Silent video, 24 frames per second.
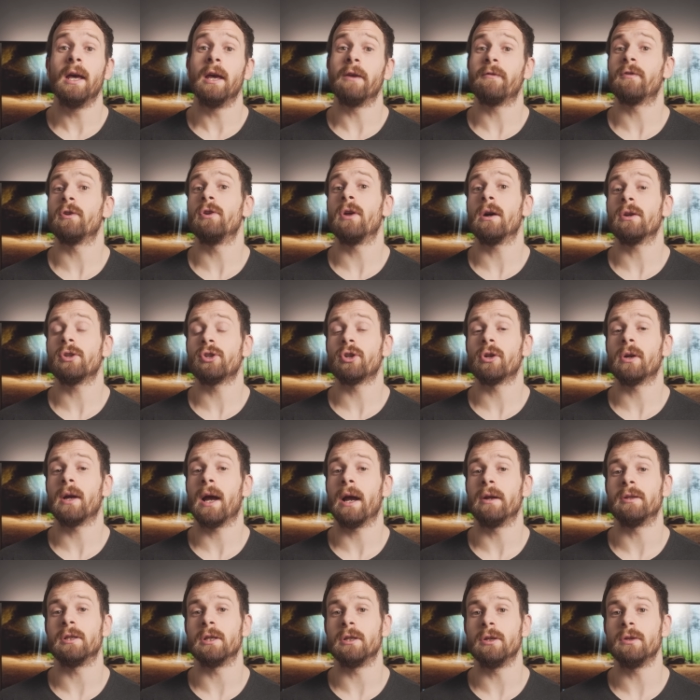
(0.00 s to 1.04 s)
If you're not sure
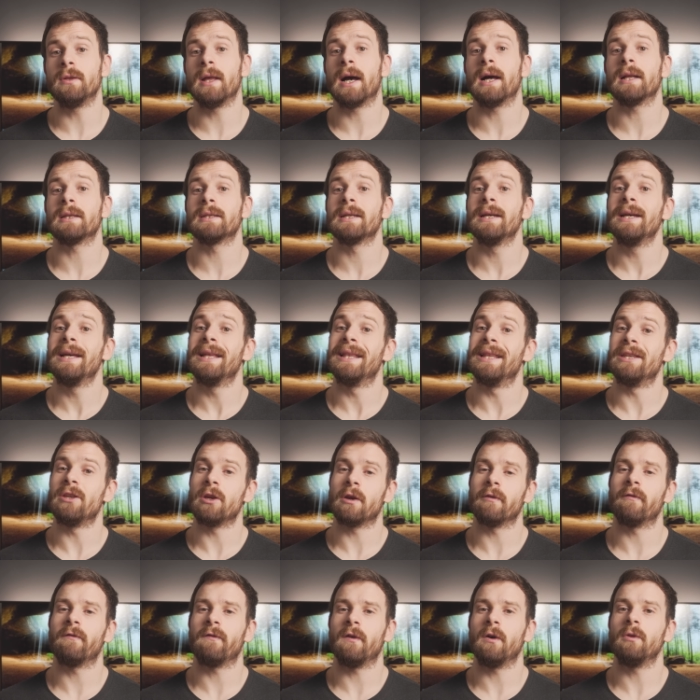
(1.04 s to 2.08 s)
how to do that, then you
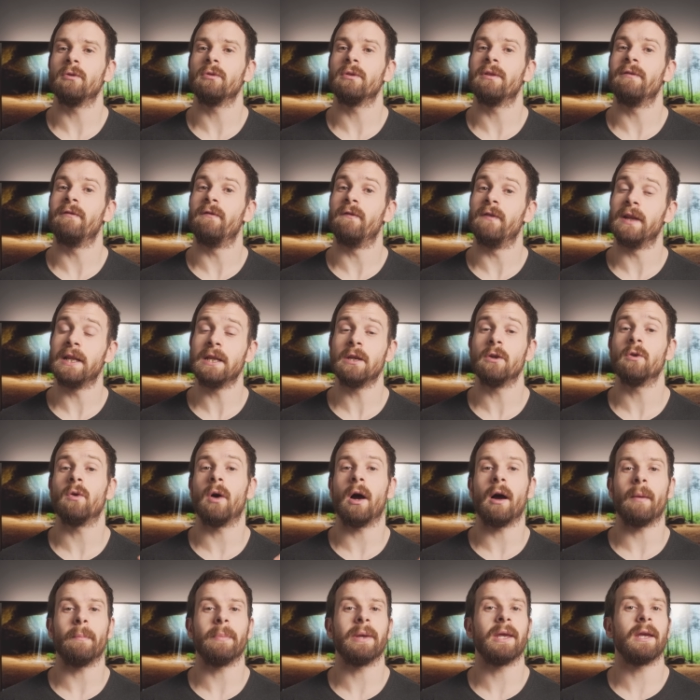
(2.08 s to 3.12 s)
can follow the video
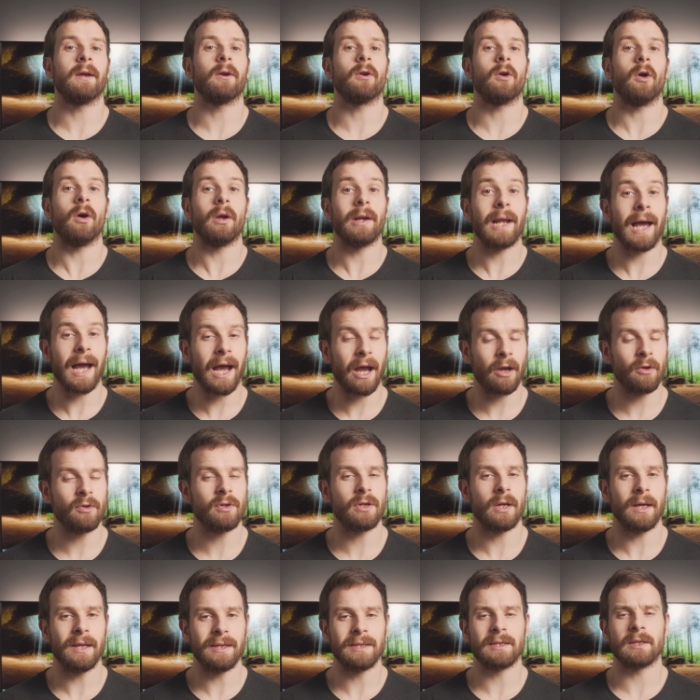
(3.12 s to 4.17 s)
up here on how
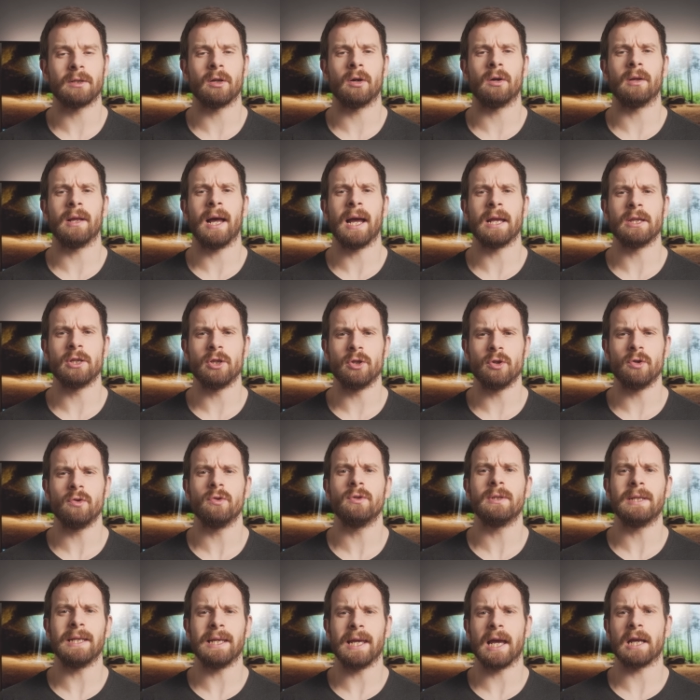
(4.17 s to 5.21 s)
to install and
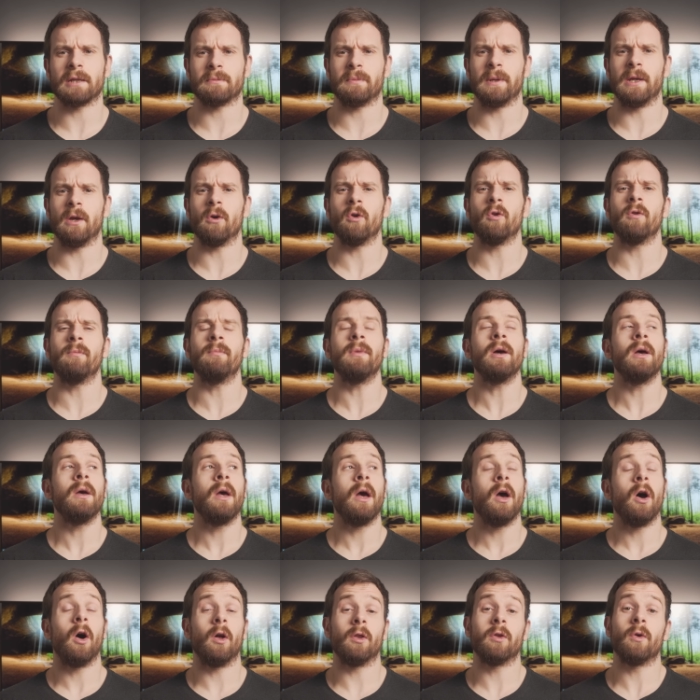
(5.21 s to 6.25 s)
use ESP Home,
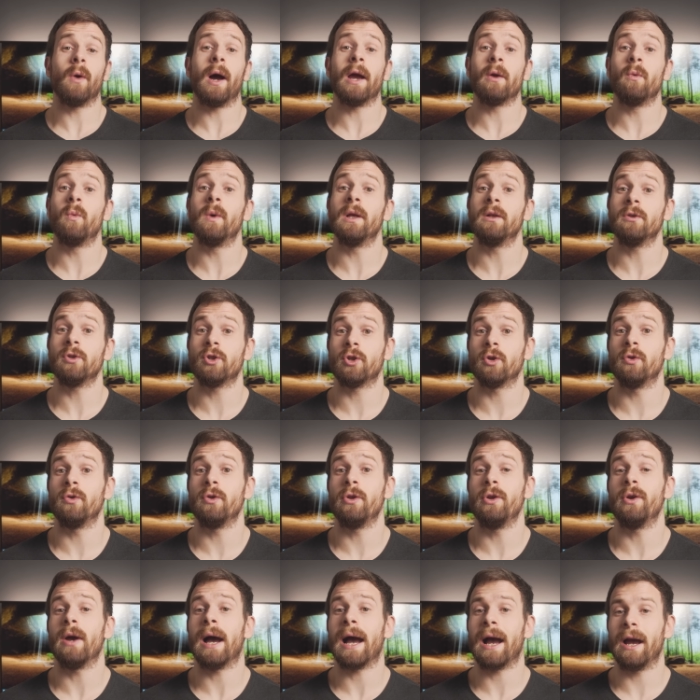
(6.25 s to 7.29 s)
although I will show
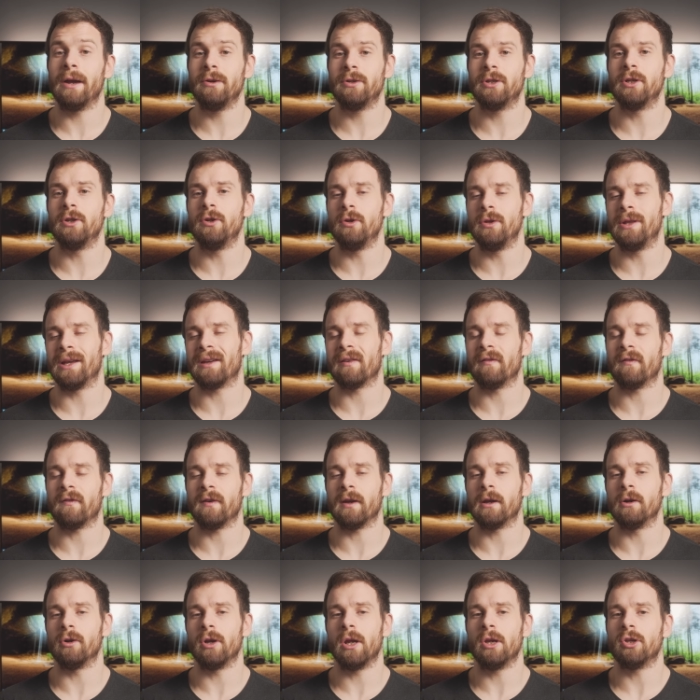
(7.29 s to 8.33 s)
you how to do the
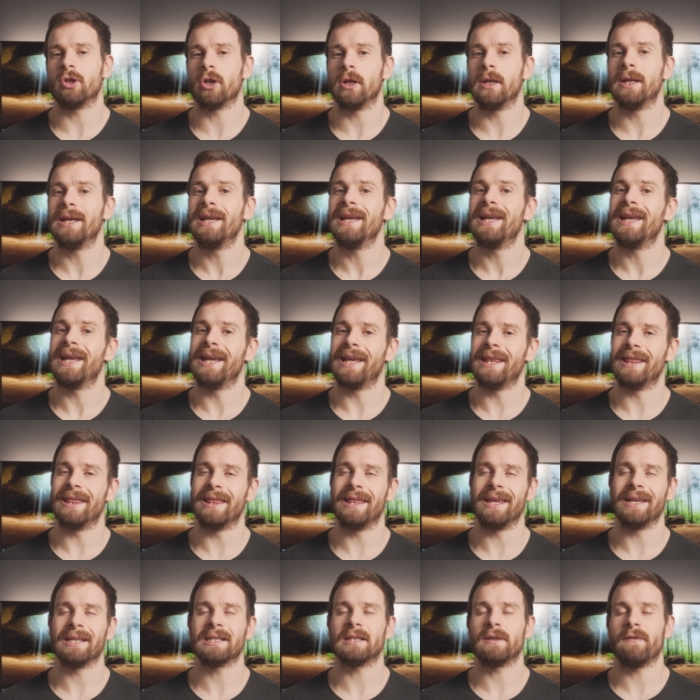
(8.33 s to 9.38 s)
configuration in
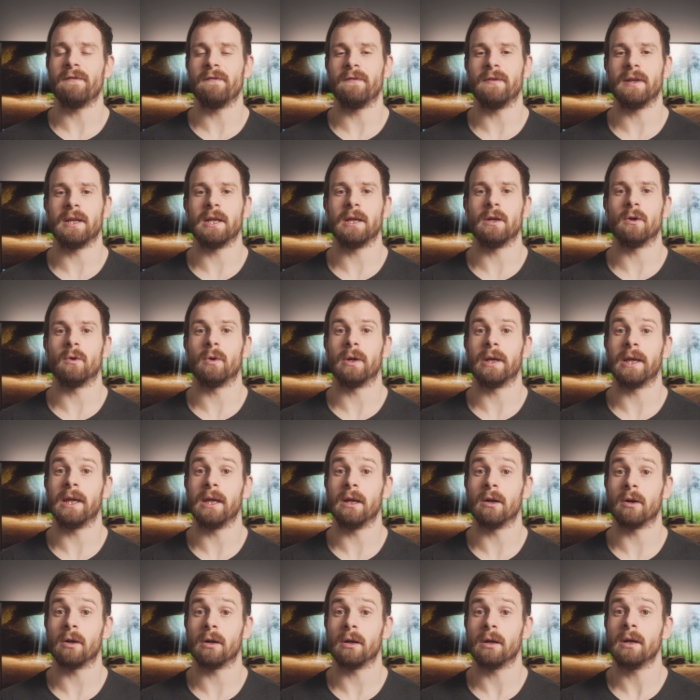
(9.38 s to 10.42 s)
this video
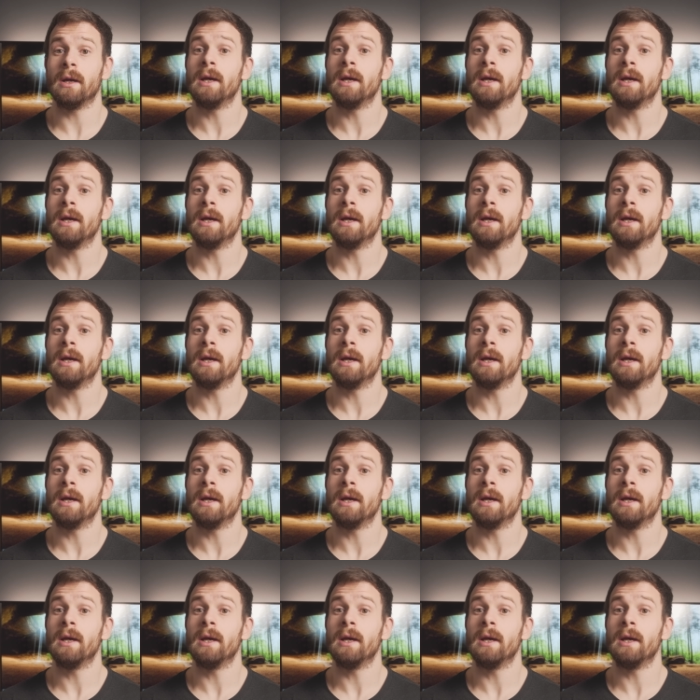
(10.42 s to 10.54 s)
here.